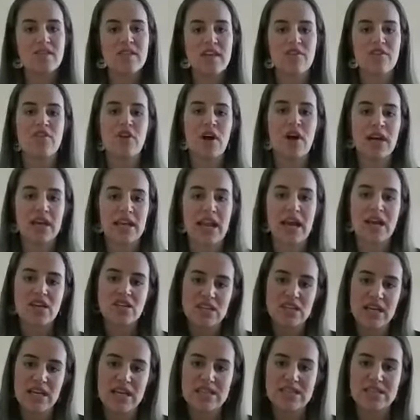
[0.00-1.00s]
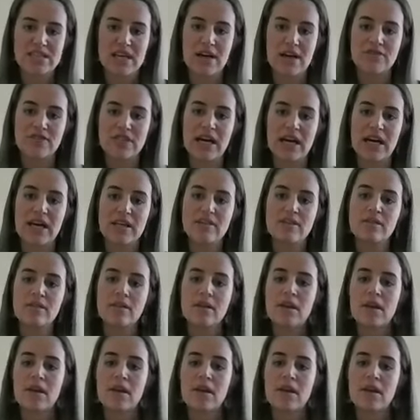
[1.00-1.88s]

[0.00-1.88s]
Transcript: So, therefore, I can actually get stuff done.